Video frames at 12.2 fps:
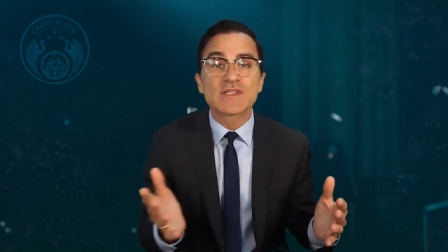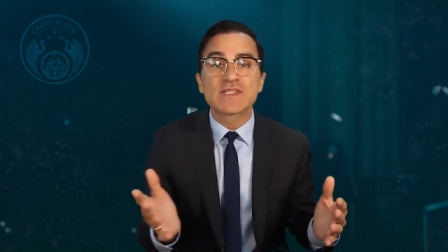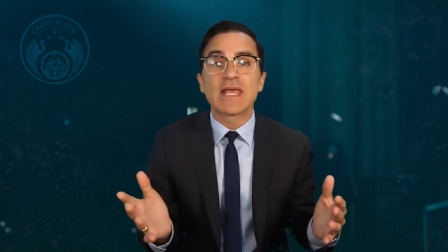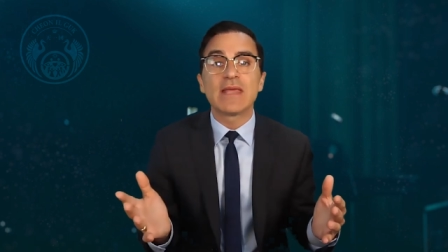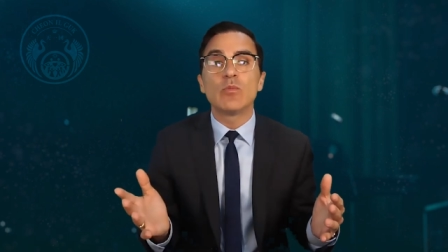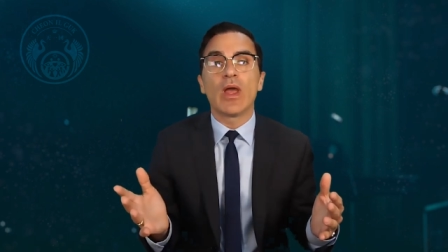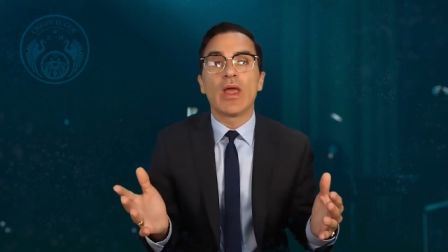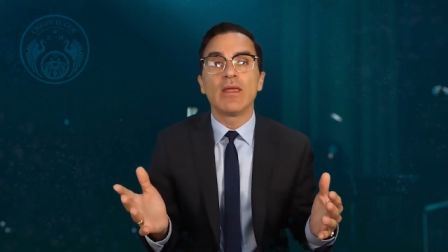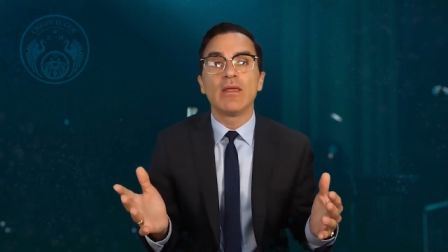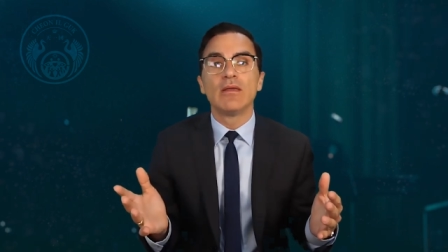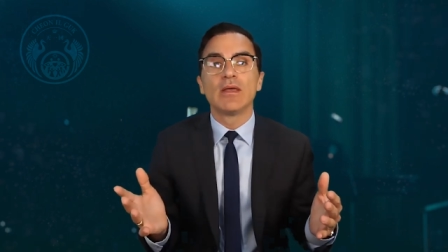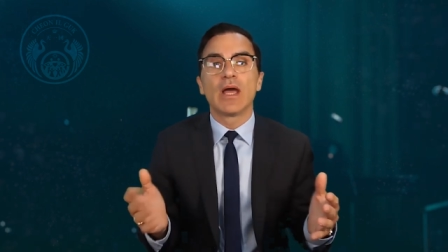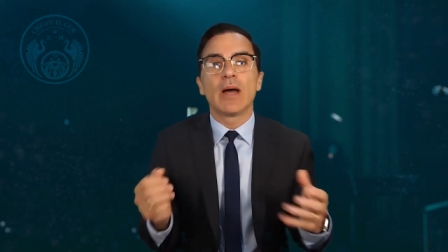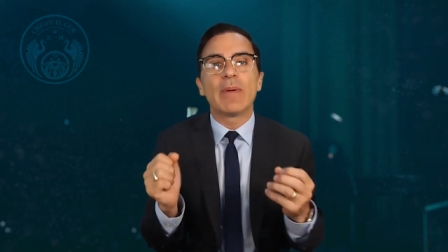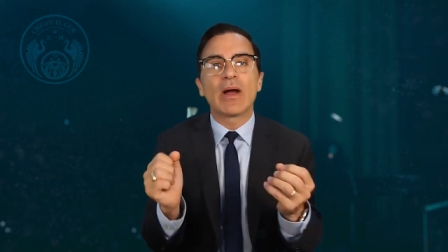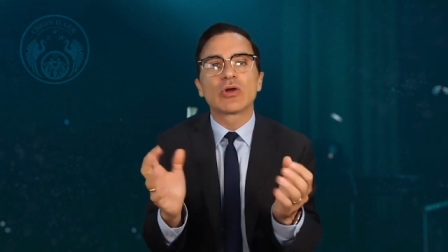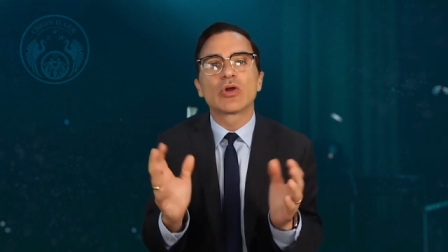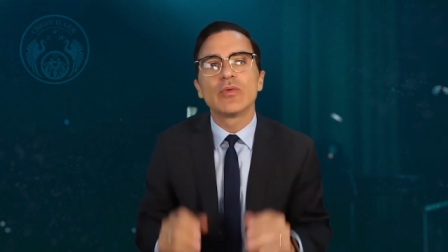the same way
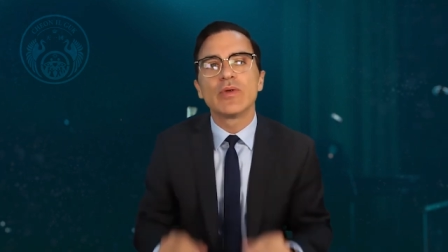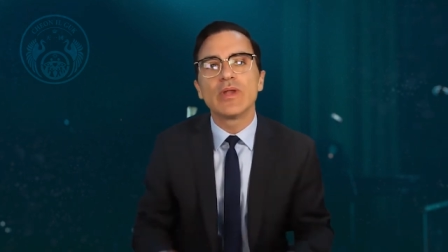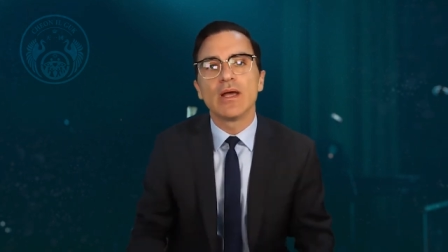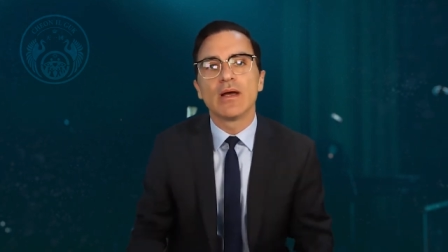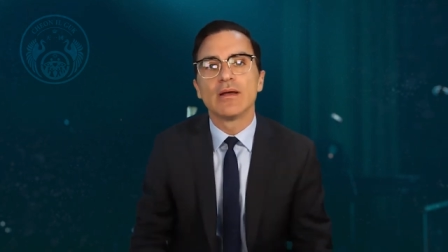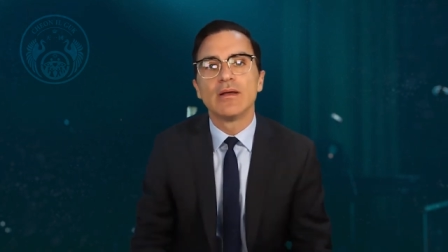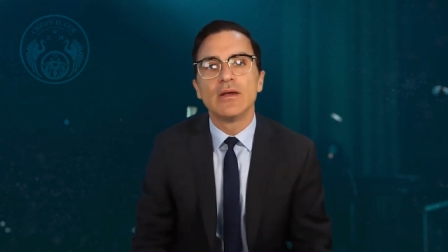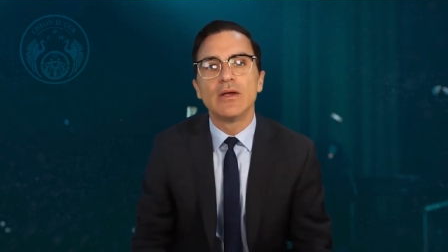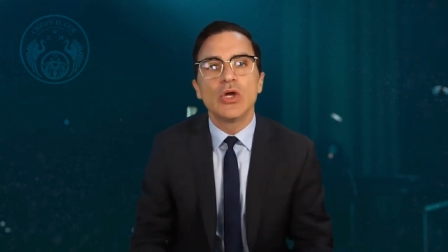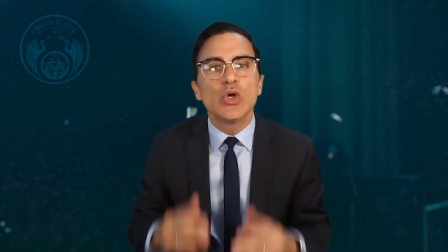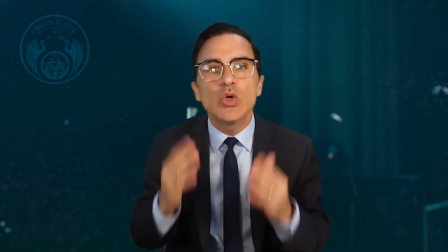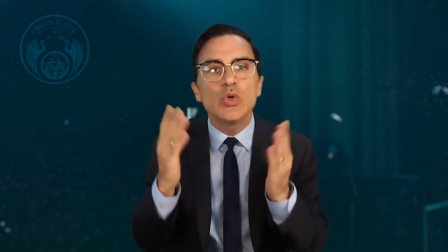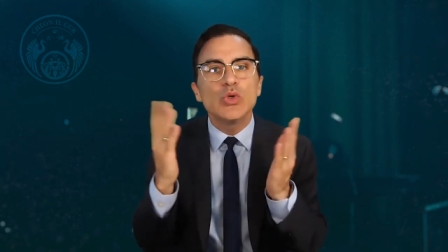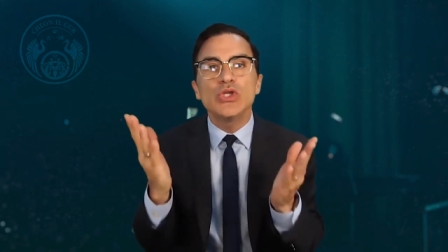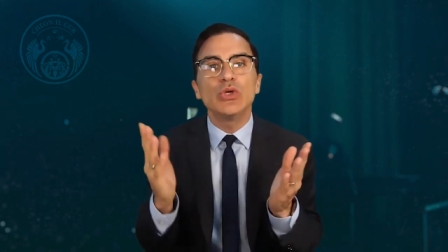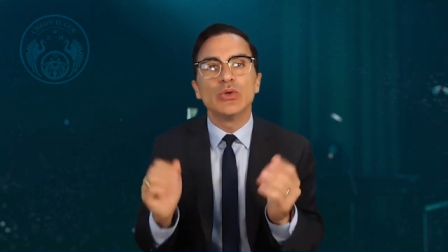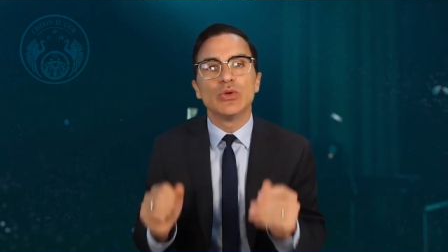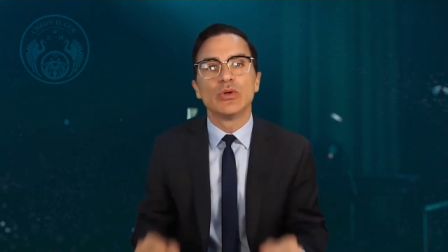about Korea. Who
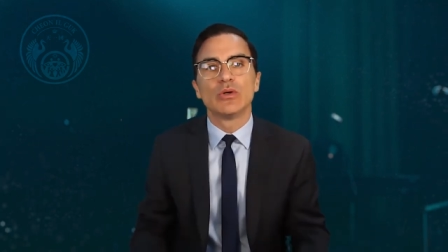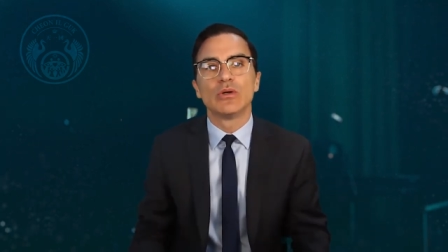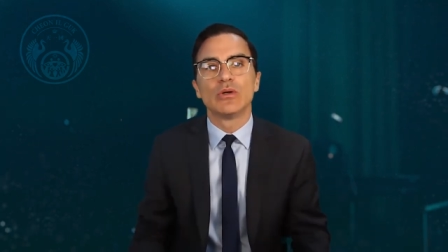knew?